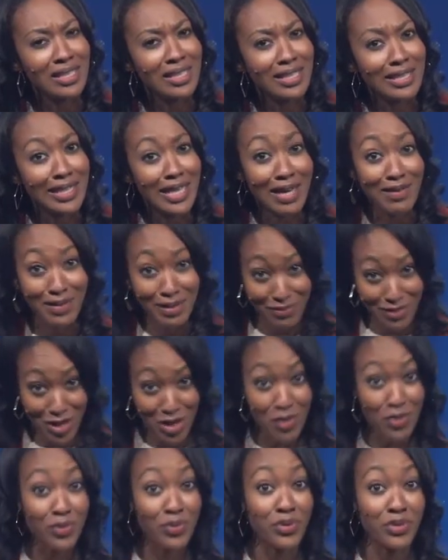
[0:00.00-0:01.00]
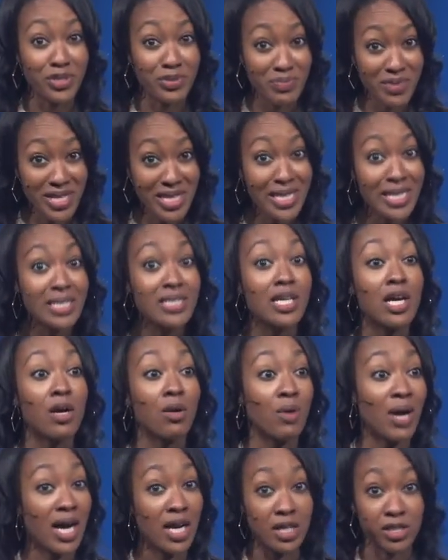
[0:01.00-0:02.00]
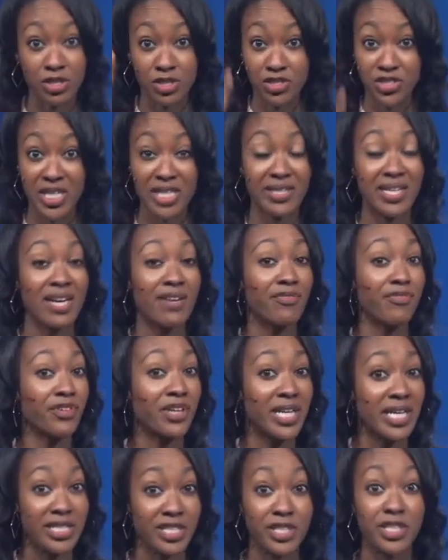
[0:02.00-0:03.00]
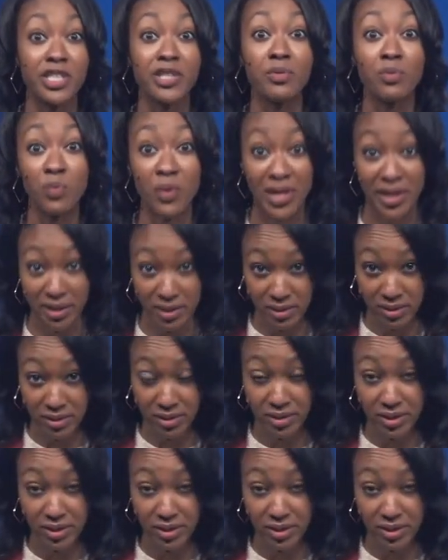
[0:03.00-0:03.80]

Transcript: Now that I've gone through some things, oh, I understand that phrase good and well.